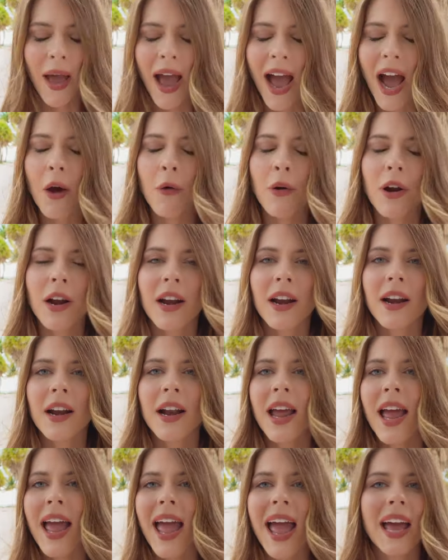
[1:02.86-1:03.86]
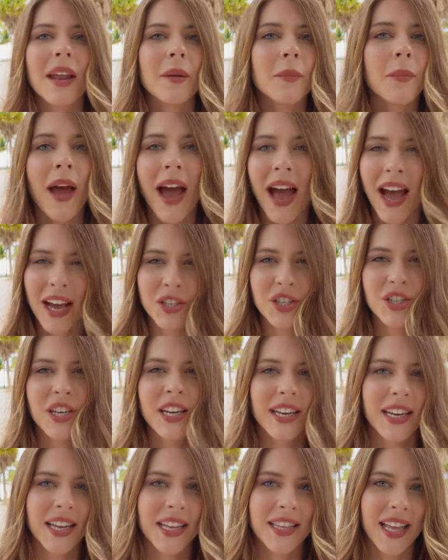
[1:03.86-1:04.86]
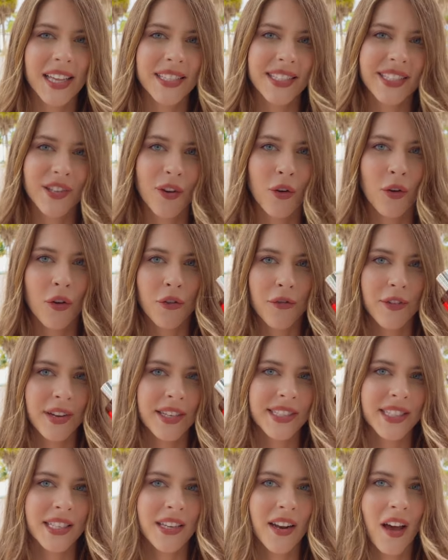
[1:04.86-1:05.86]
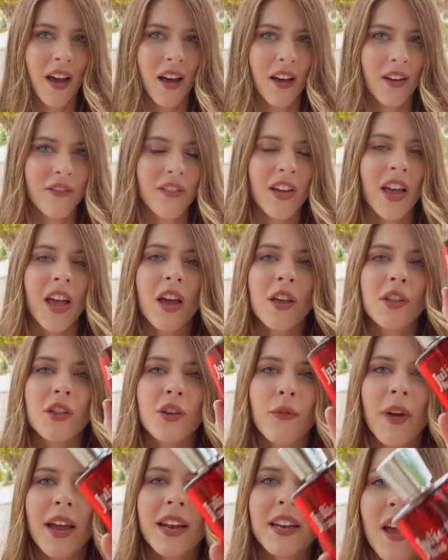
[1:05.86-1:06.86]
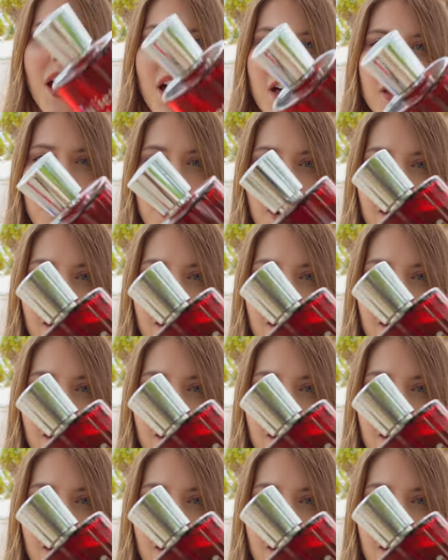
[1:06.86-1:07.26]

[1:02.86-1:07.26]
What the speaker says: power, and passion. And that's the whole reason of the red color